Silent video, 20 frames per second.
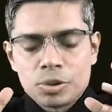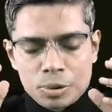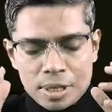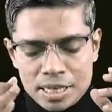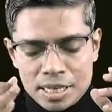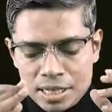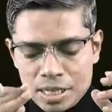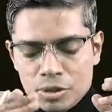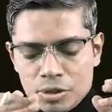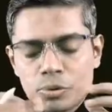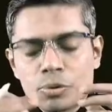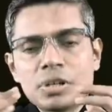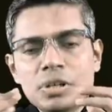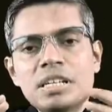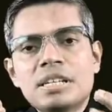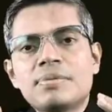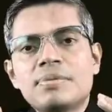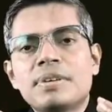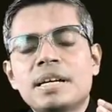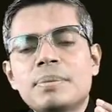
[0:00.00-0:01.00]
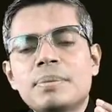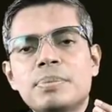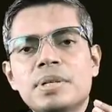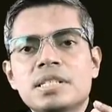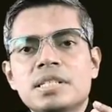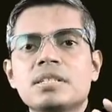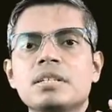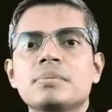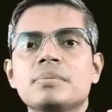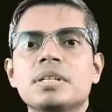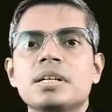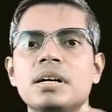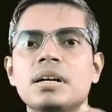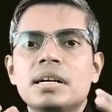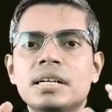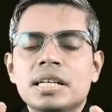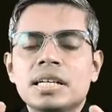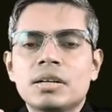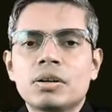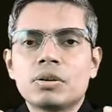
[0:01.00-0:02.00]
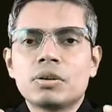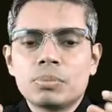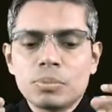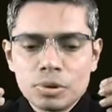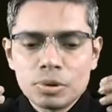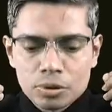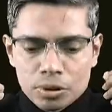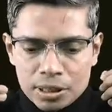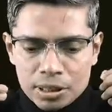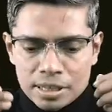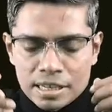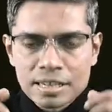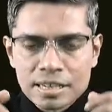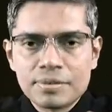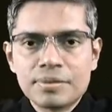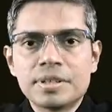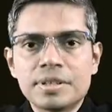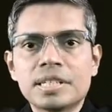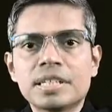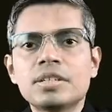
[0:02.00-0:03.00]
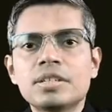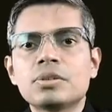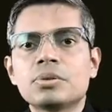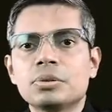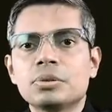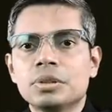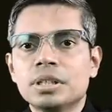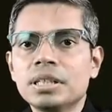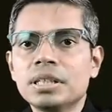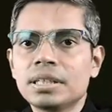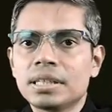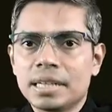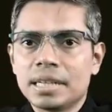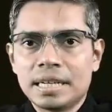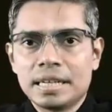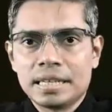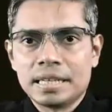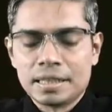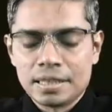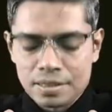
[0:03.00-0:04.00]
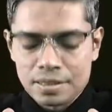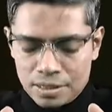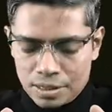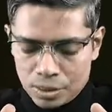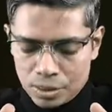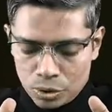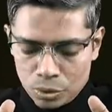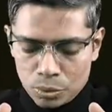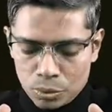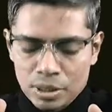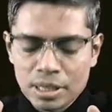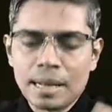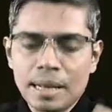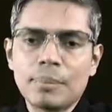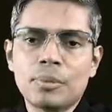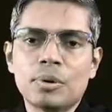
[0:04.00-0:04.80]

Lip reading: 20 to 25% of the cardiac output will diverted through the kidney. This is the total